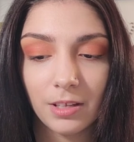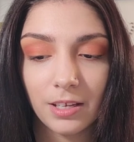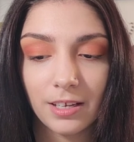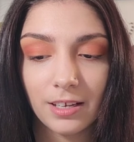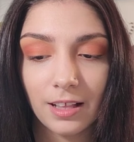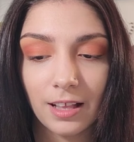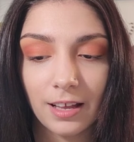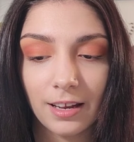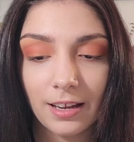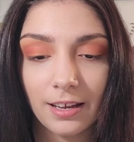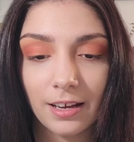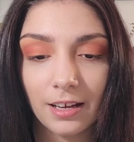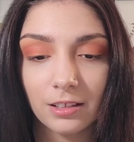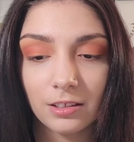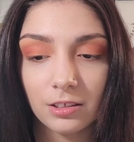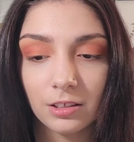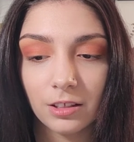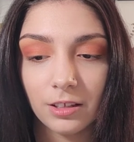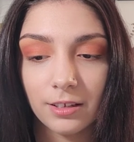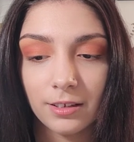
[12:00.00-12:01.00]
I'm really glad I
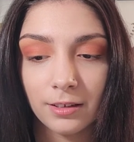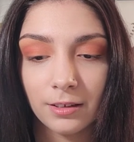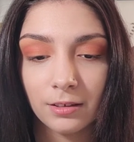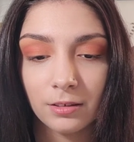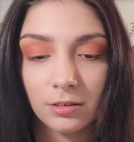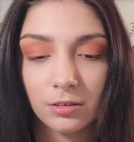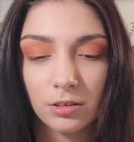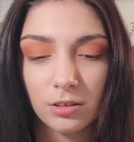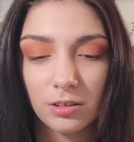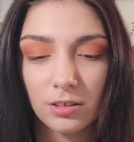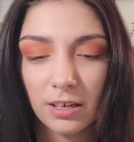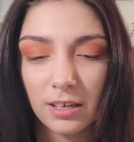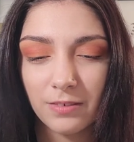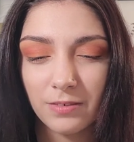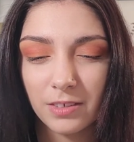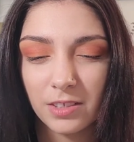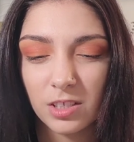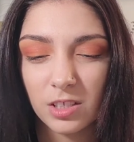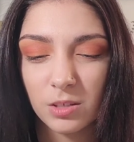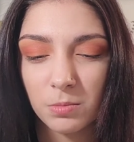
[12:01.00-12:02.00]
got to like
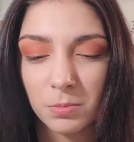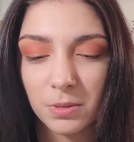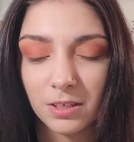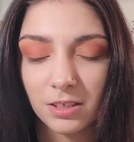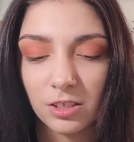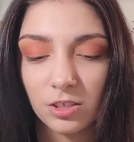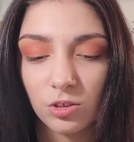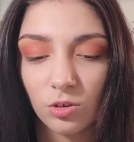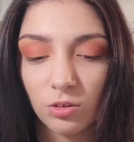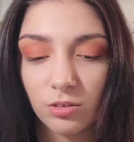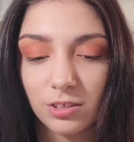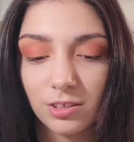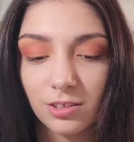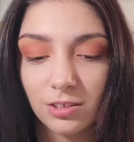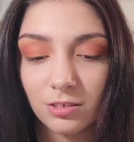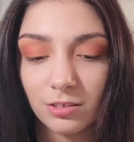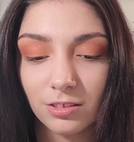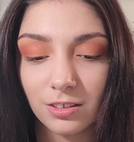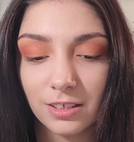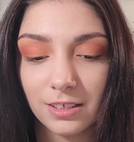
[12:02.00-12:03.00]
kind of experience all
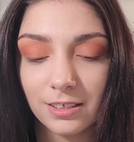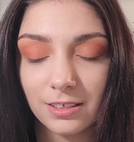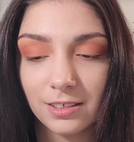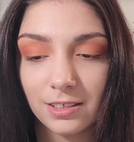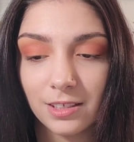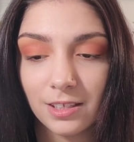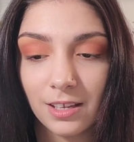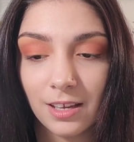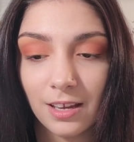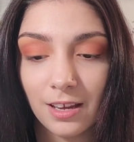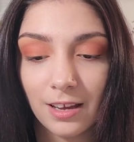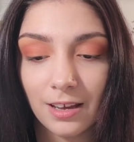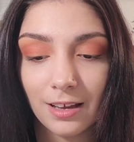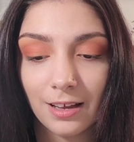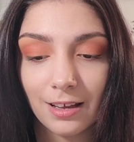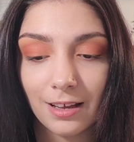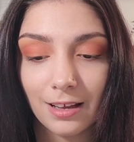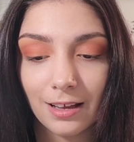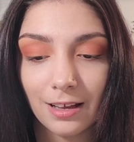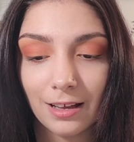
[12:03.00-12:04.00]
these little things.
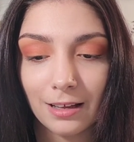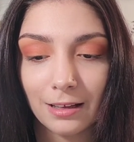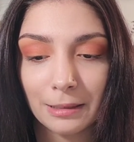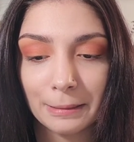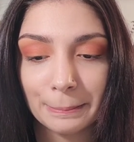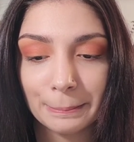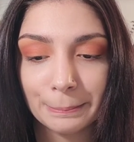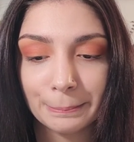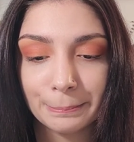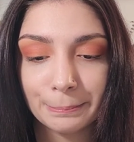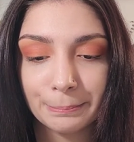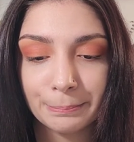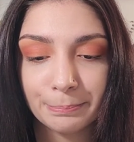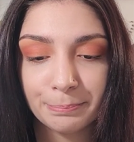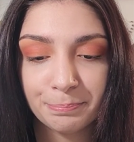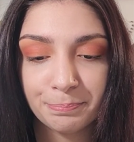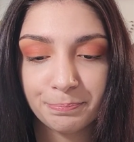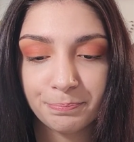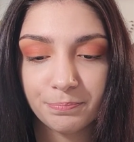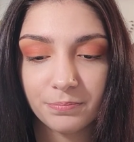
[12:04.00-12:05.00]

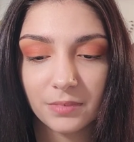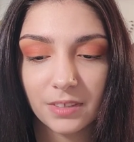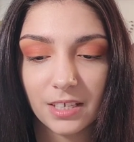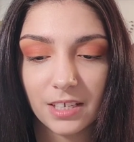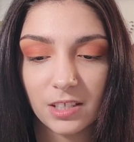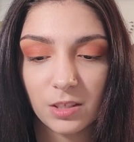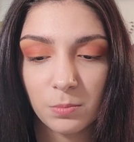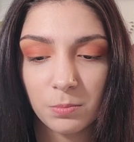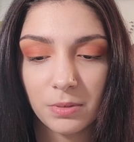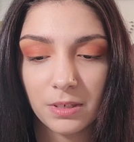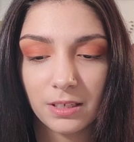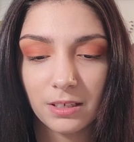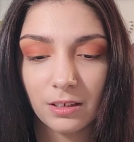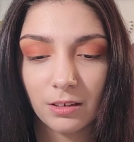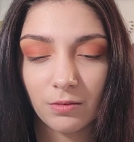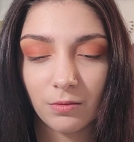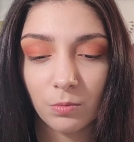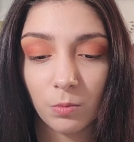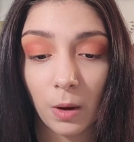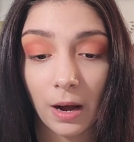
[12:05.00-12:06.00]
Um, it's
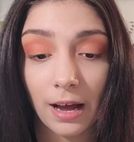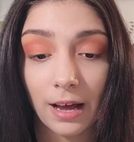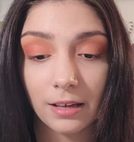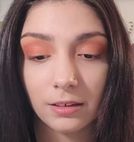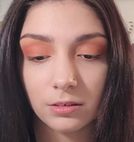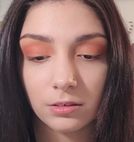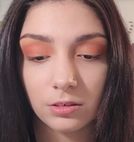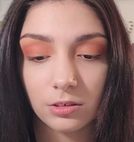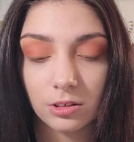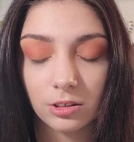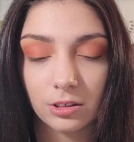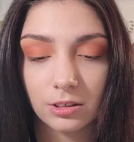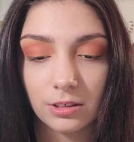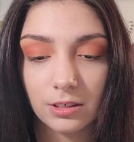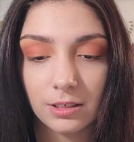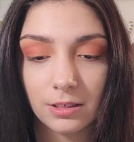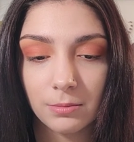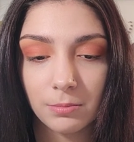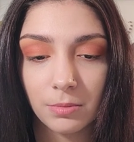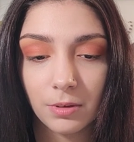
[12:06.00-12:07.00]
been a wild
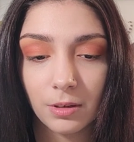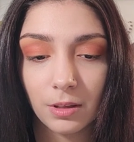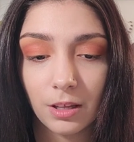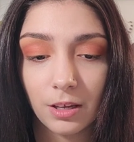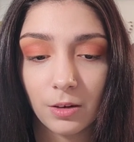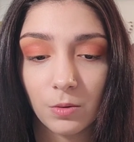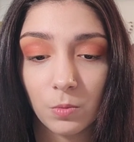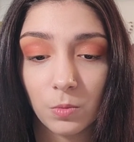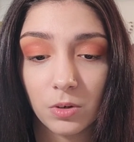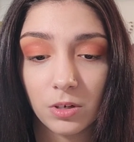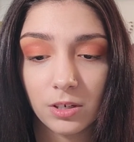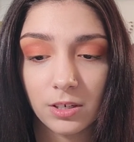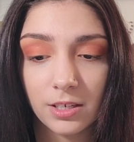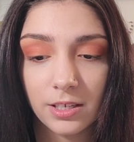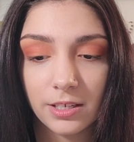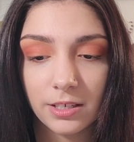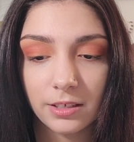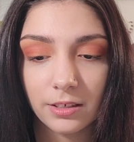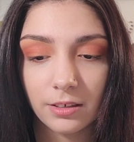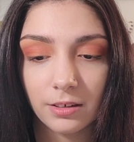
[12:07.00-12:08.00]
journey, but like we're
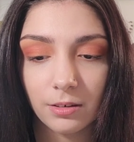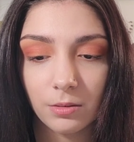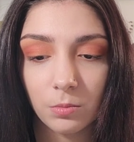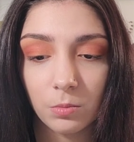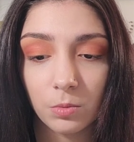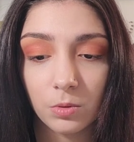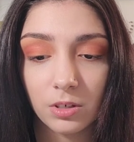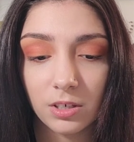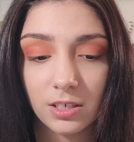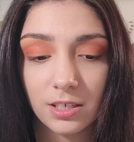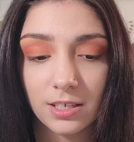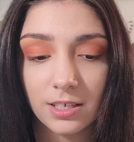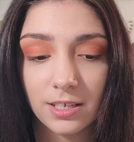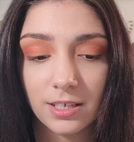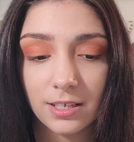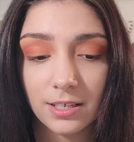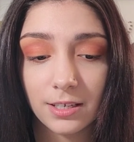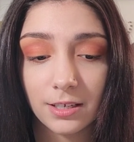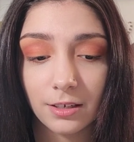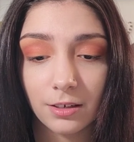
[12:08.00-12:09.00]
here, we're
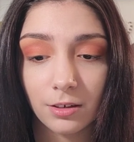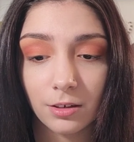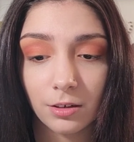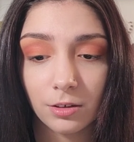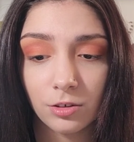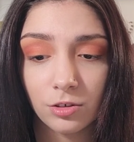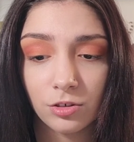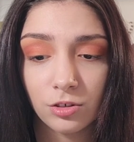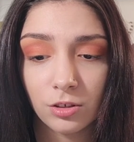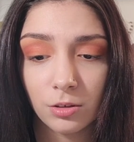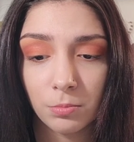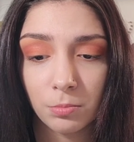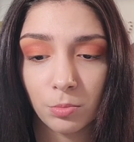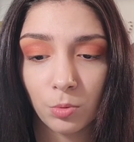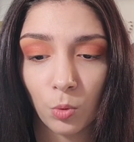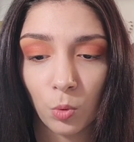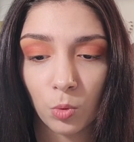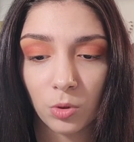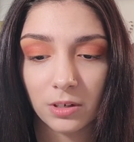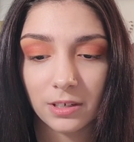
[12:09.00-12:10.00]
here
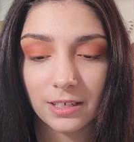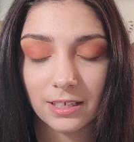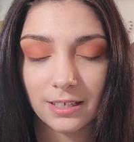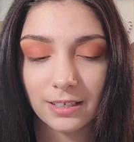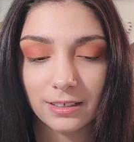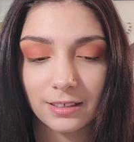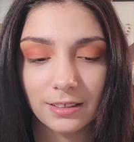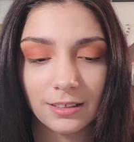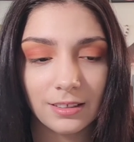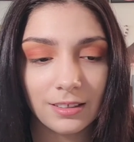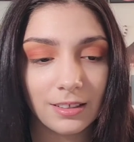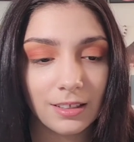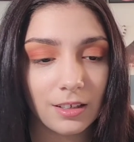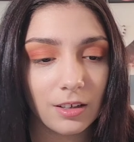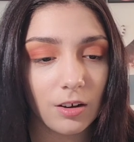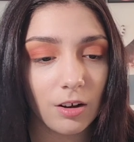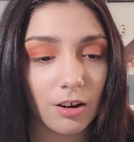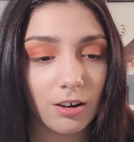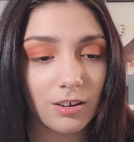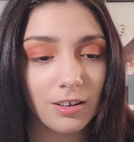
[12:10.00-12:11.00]
supporting
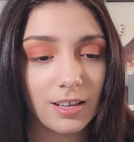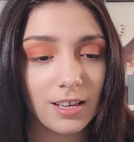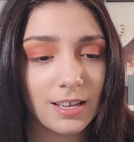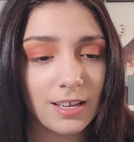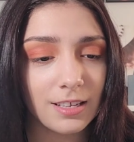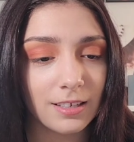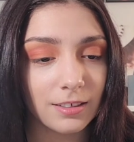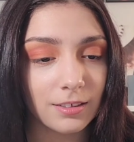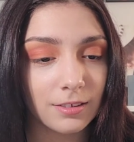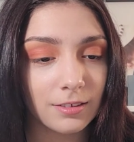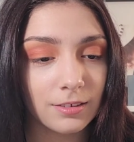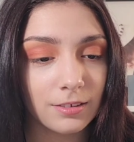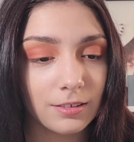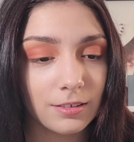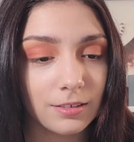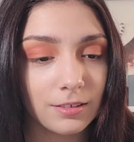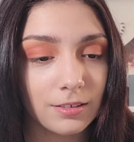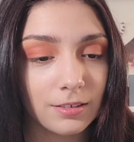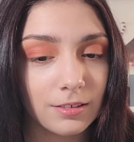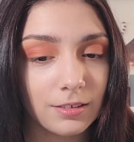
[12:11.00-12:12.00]
our king.